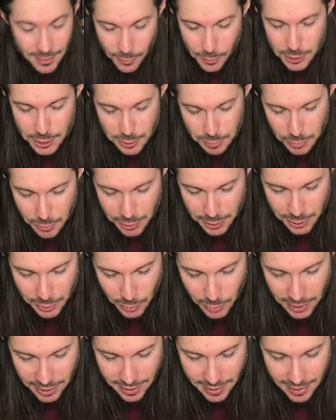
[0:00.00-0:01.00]
which is pretty
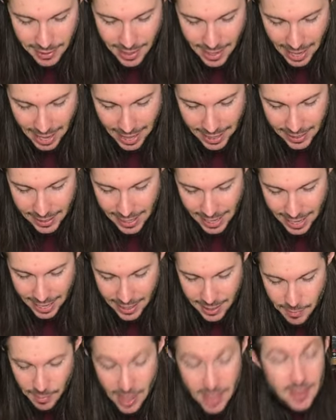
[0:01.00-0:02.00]
sweet, and an
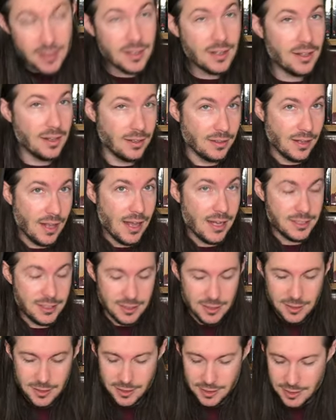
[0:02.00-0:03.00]
animated
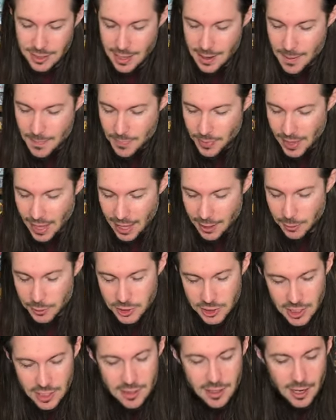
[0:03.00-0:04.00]
colossus. And you'll
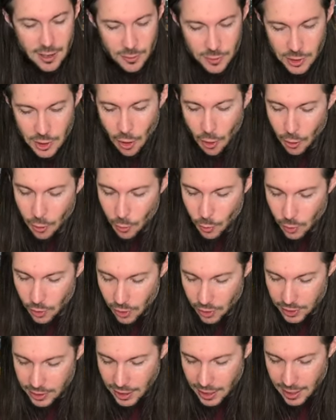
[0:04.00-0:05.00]
see there the
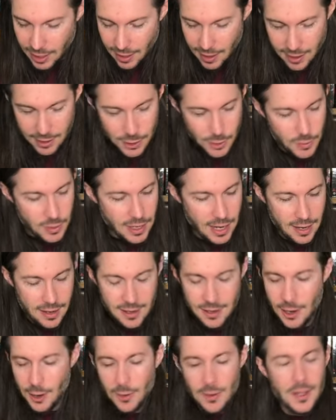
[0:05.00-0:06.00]
artwork. You could, you
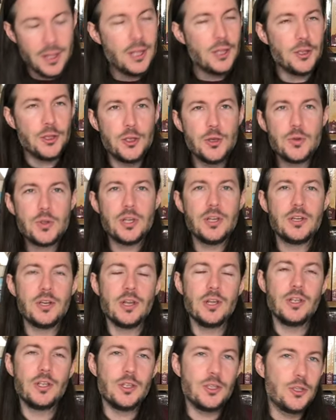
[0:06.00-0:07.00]
know, you could
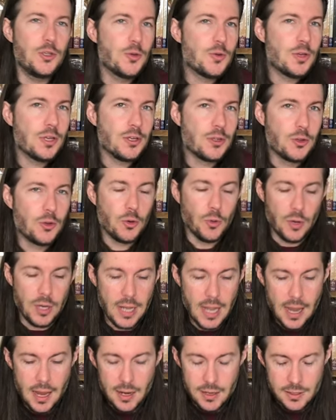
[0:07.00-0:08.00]
you could
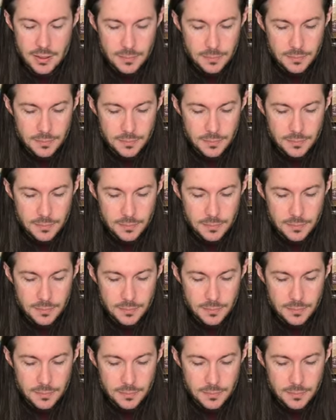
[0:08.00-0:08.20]
create